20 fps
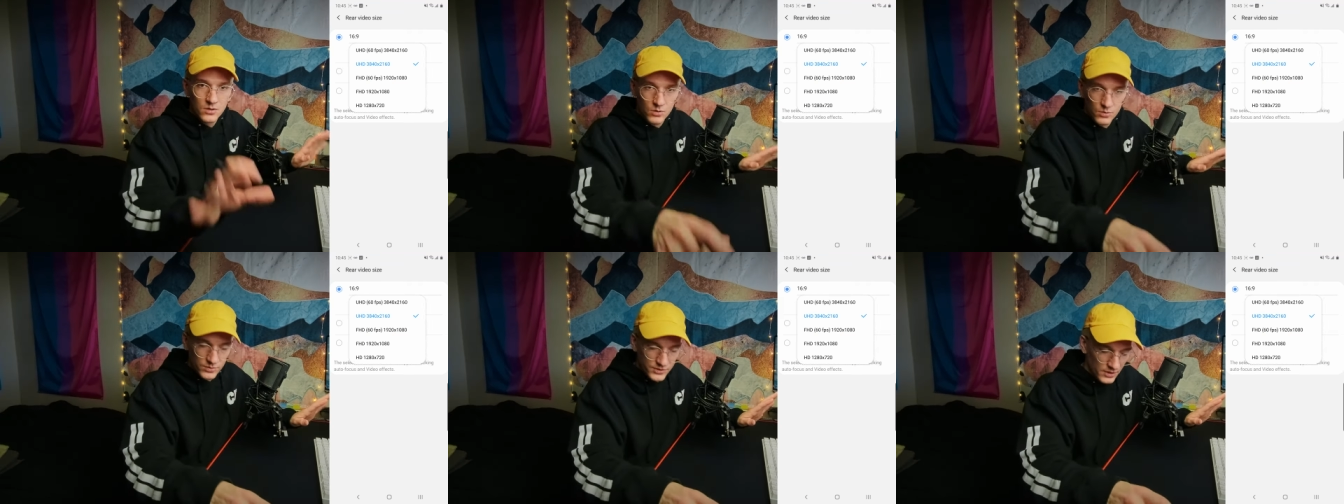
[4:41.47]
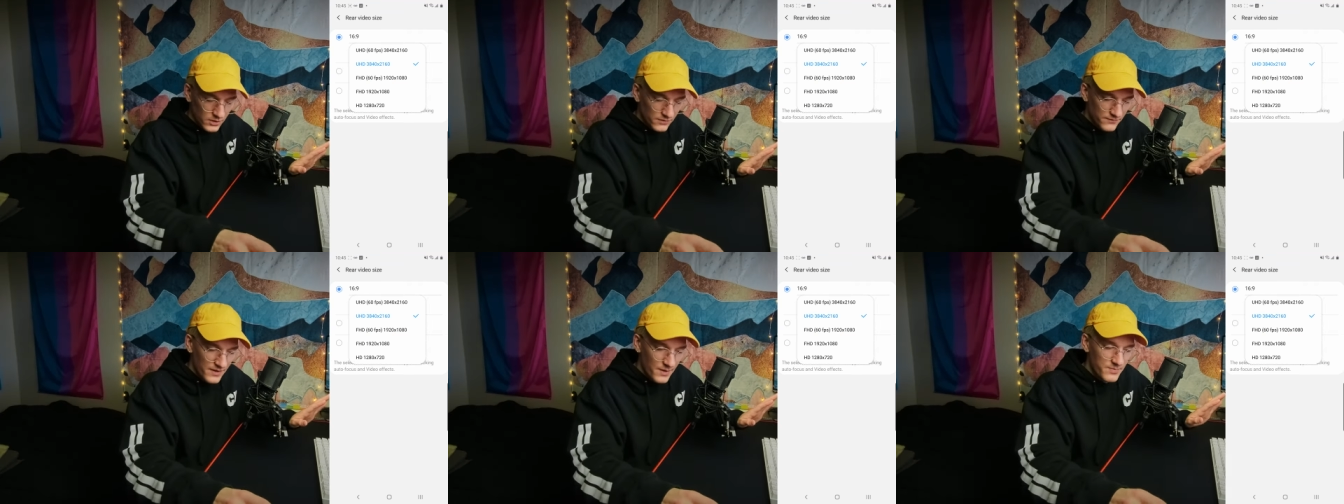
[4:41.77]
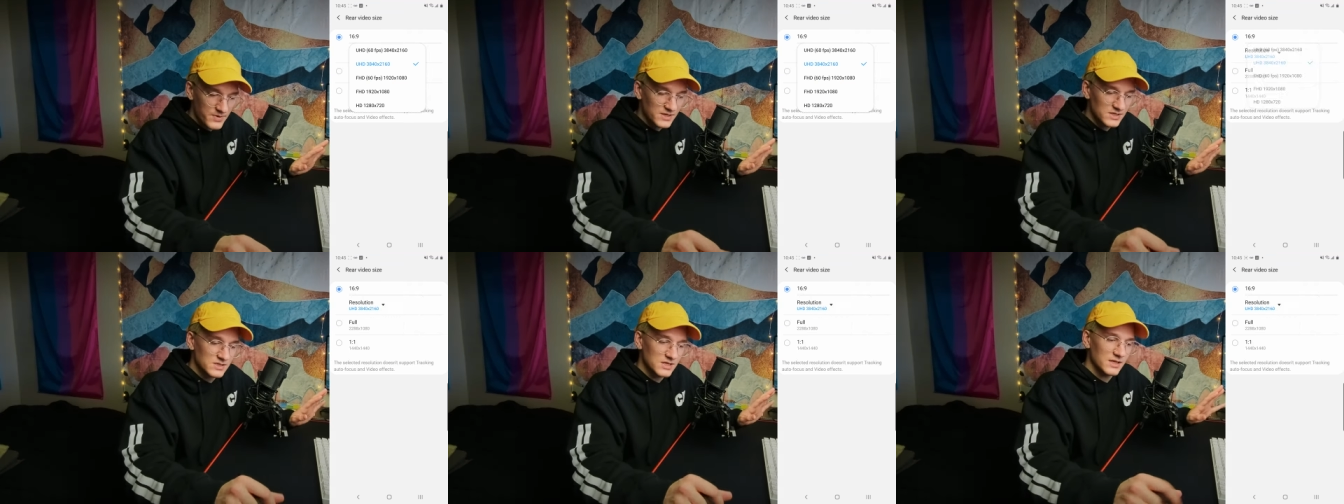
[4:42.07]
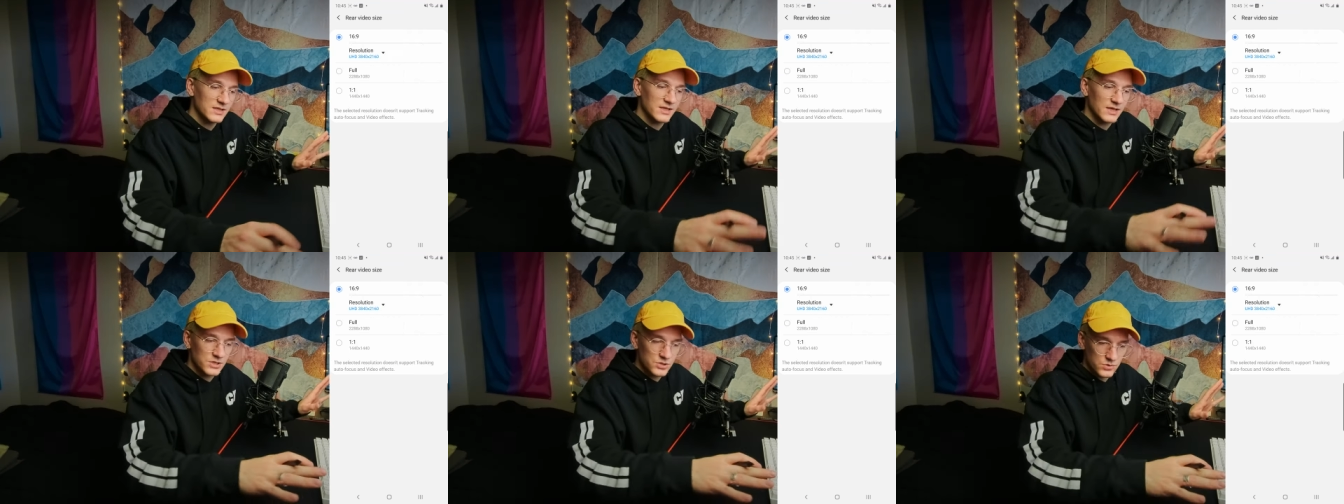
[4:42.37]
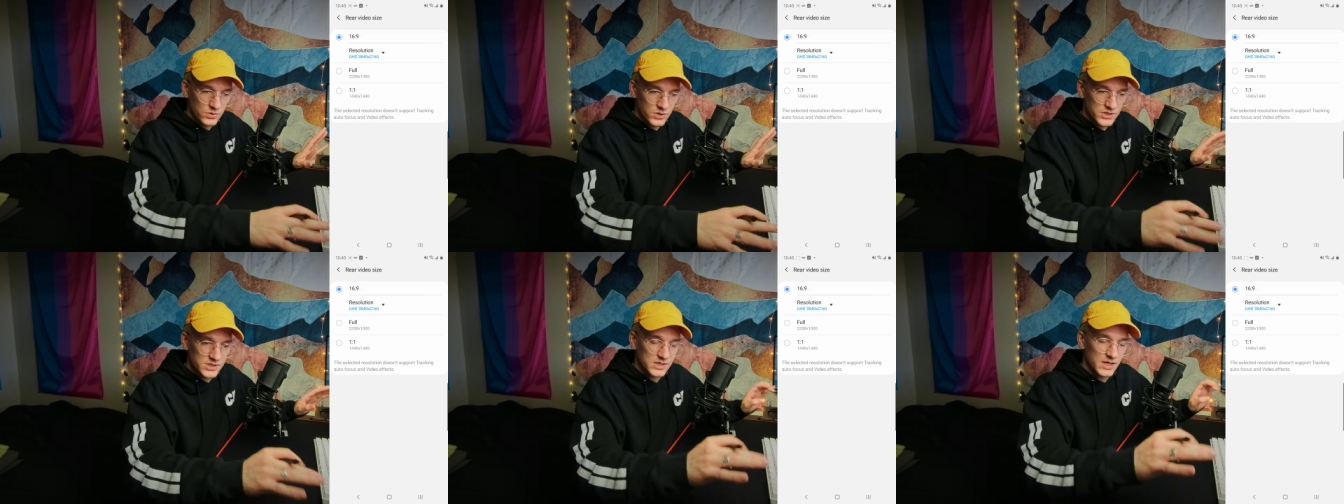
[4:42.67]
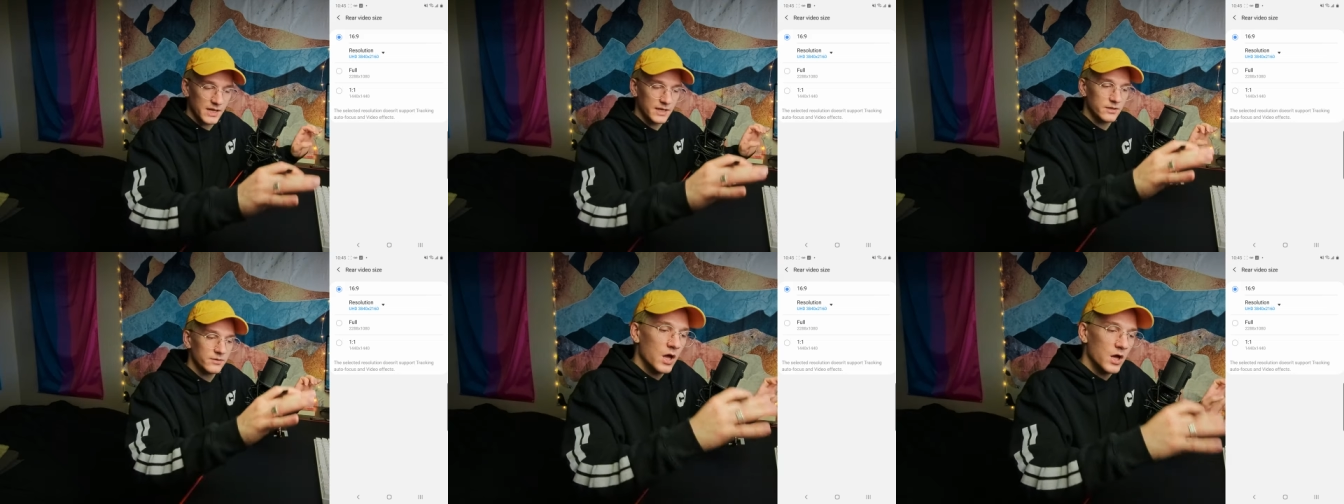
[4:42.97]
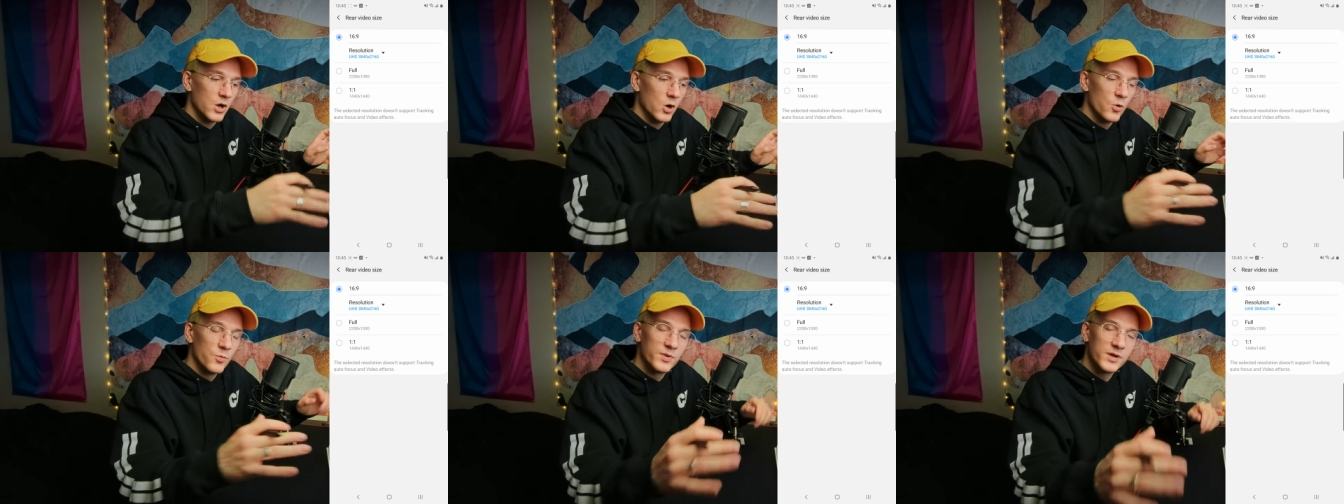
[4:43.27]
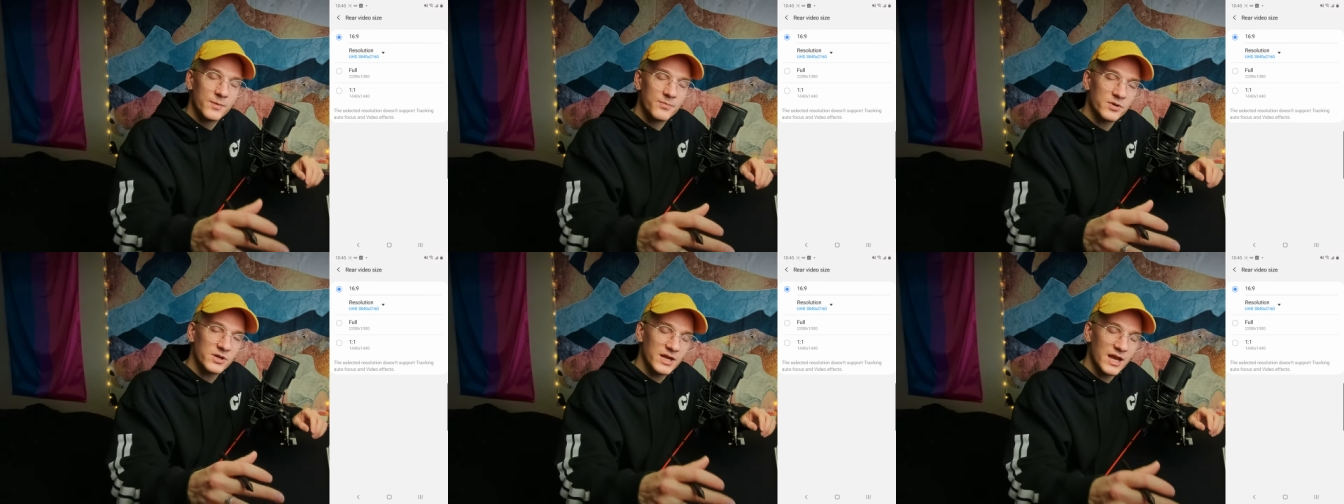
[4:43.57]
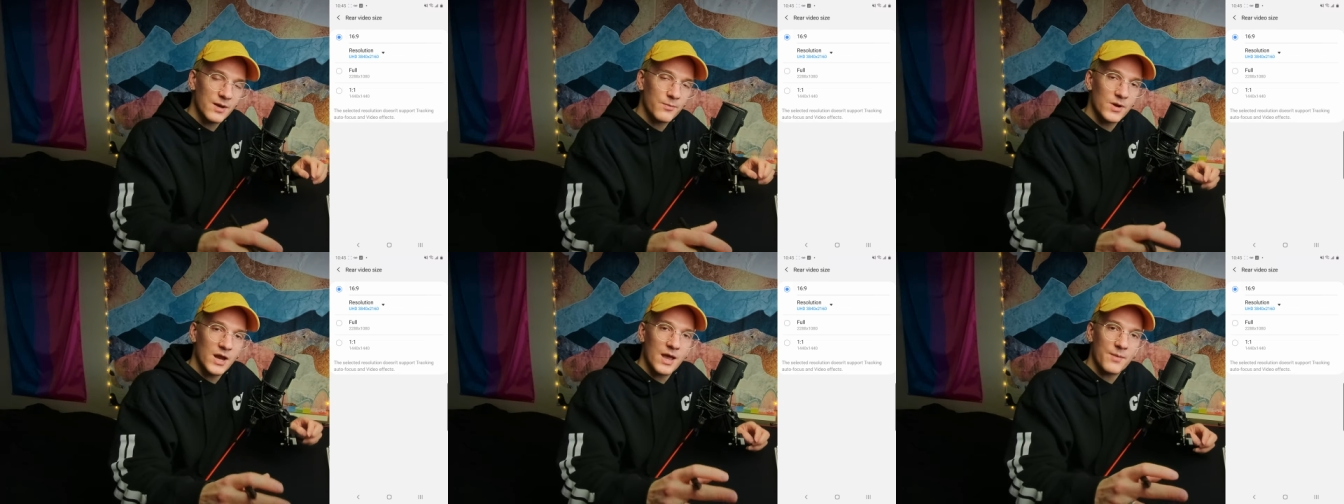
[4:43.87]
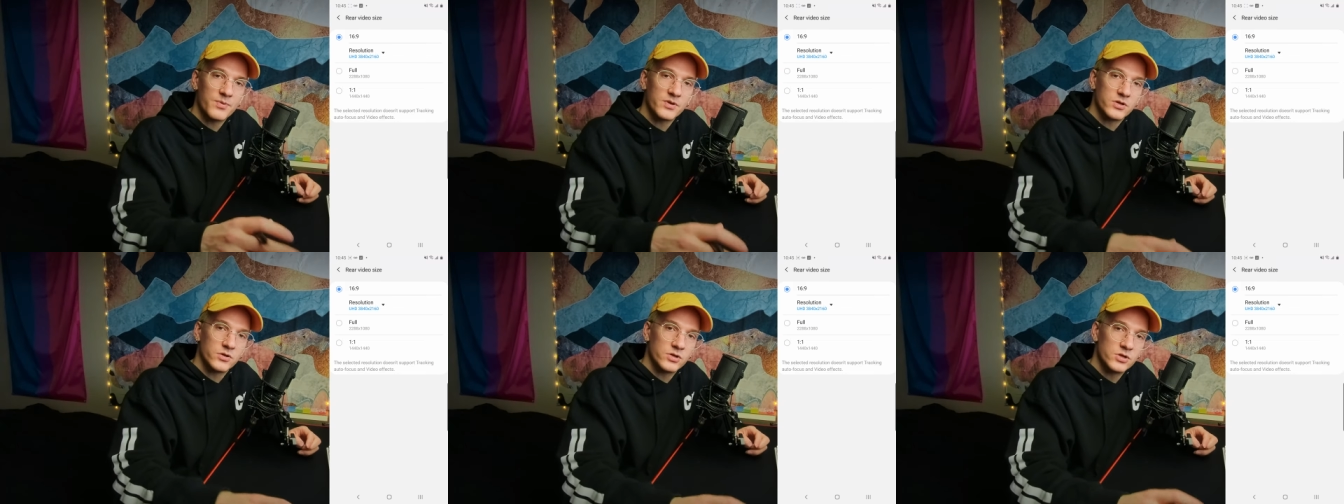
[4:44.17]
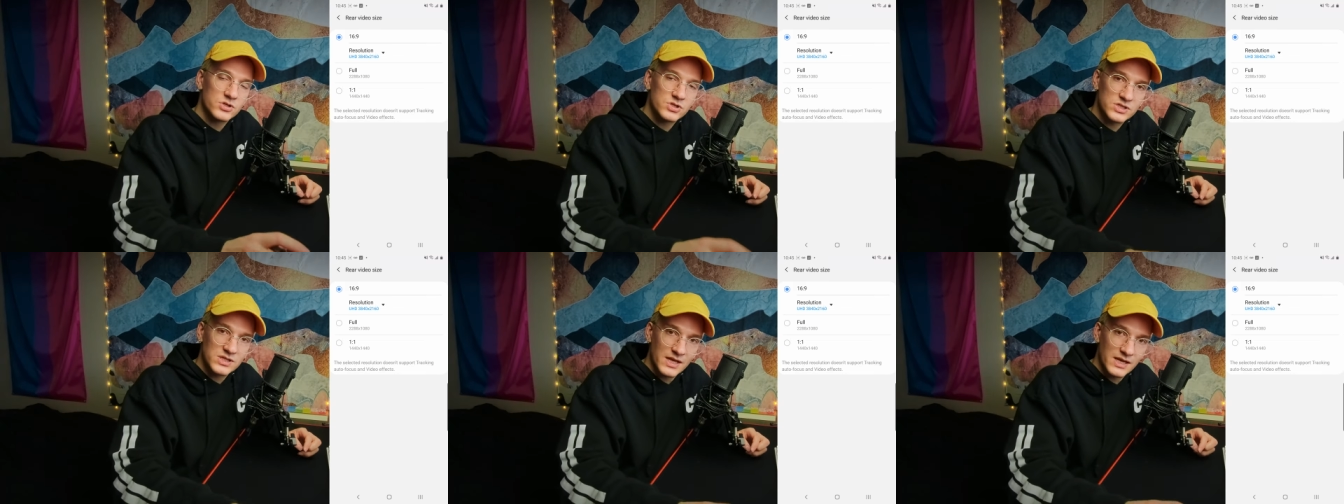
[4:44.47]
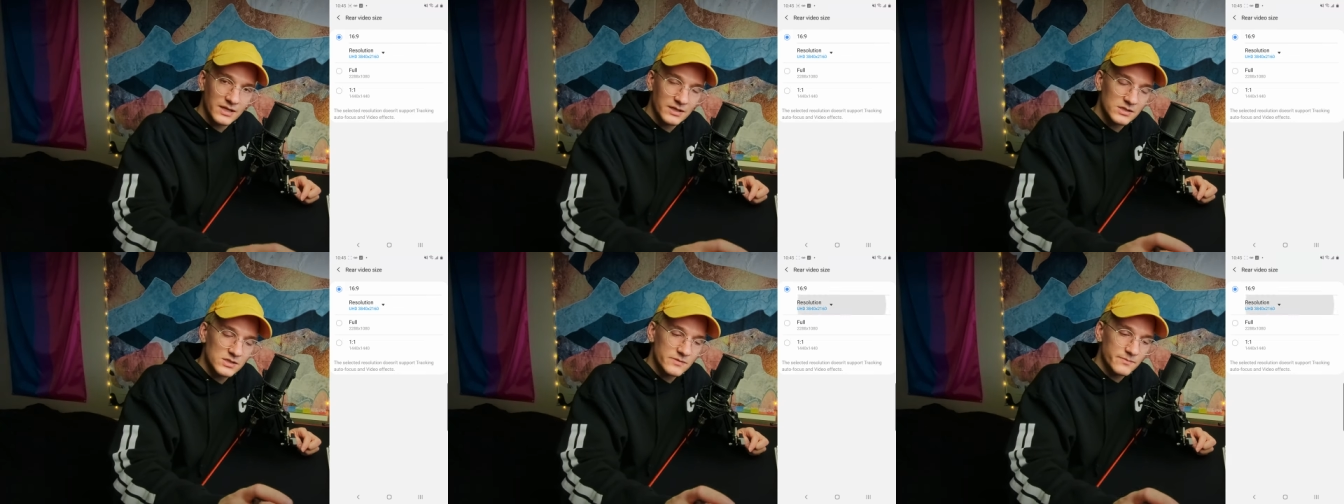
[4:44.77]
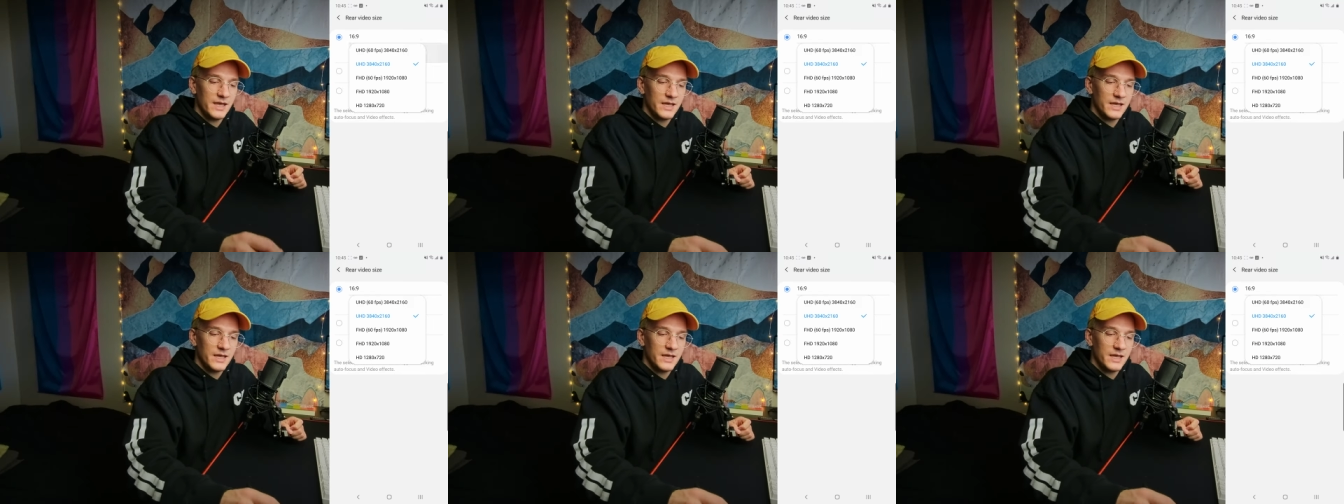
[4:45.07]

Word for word: with all of that being said, that short aside, open up your camera app and go to your settings